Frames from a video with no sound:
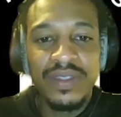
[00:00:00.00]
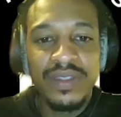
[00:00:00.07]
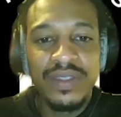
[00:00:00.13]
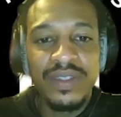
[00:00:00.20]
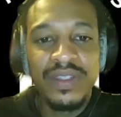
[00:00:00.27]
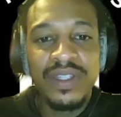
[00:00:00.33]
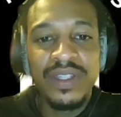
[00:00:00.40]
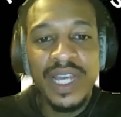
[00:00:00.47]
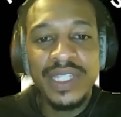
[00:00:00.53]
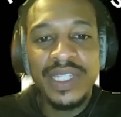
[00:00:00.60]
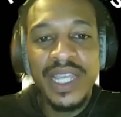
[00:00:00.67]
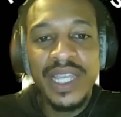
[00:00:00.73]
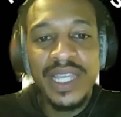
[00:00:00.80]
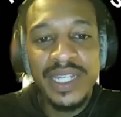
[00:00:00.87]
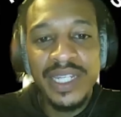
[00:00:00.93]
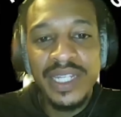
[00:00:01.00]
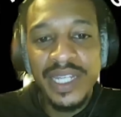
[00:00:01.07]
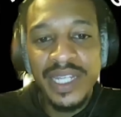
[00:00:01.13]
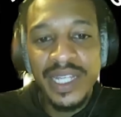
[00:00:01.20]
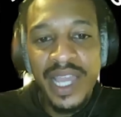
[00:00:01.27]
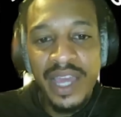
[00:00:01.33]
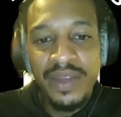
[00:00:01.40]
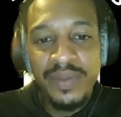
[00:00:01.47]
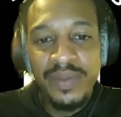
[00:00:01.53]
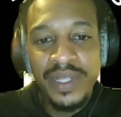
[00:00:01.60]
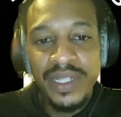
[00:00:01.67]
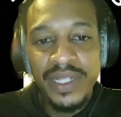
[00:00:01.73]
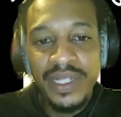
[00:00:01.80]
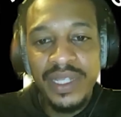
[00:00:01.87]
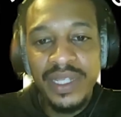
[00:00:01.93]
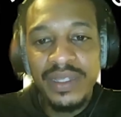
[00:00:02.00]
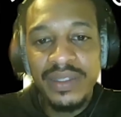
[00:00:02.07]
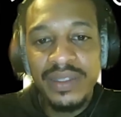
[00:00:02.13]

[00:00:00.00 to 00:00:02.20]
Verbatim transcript: You're not taking any accountability.